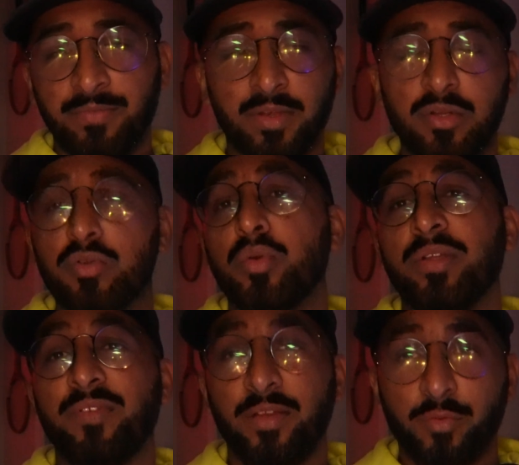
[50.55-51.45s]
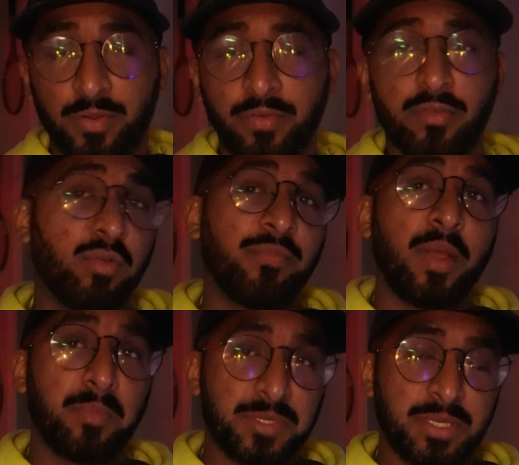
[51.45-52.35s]
then you do
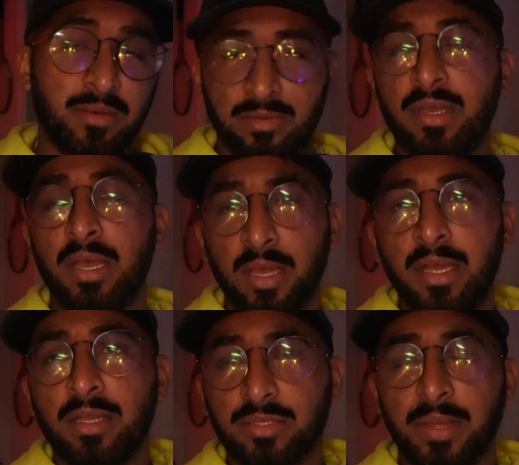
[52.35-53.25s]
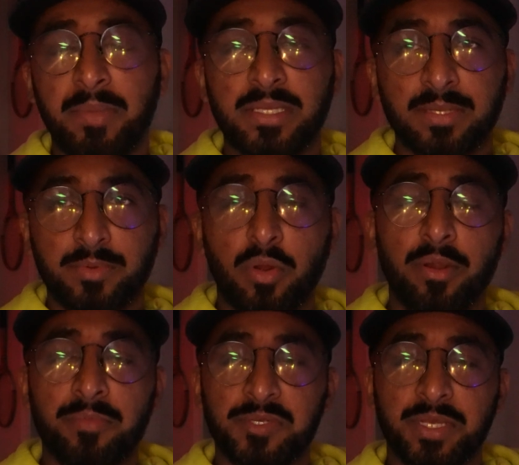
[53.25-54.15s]
25%. So that makes up to
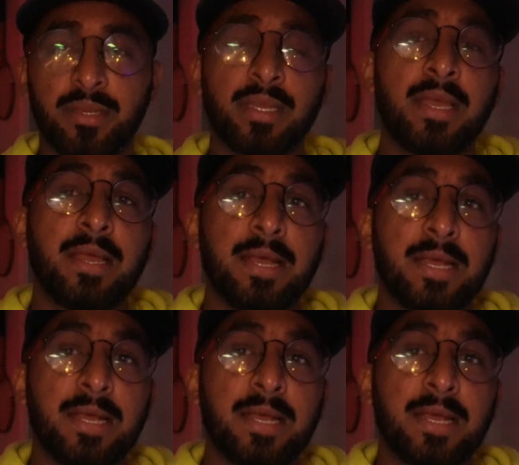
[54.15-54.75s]
100%.